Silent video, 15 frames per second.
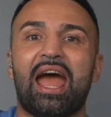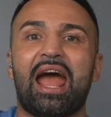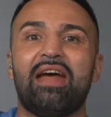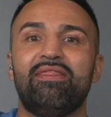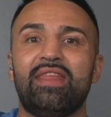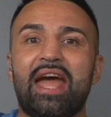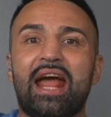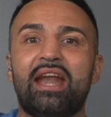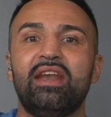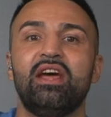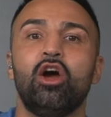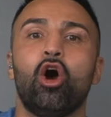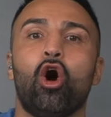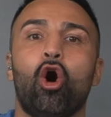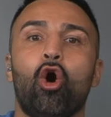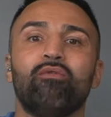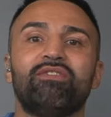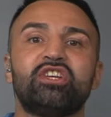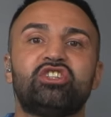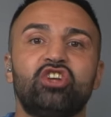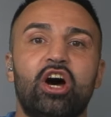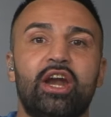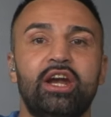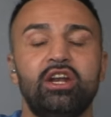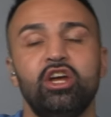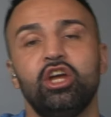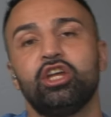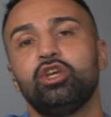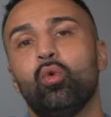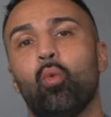and then all of a sudden
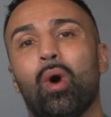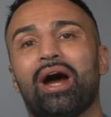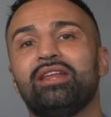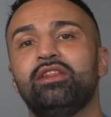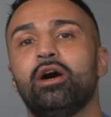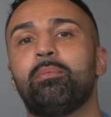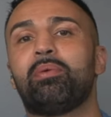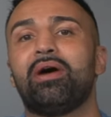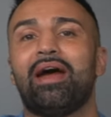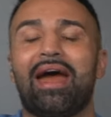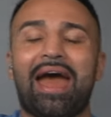you wind up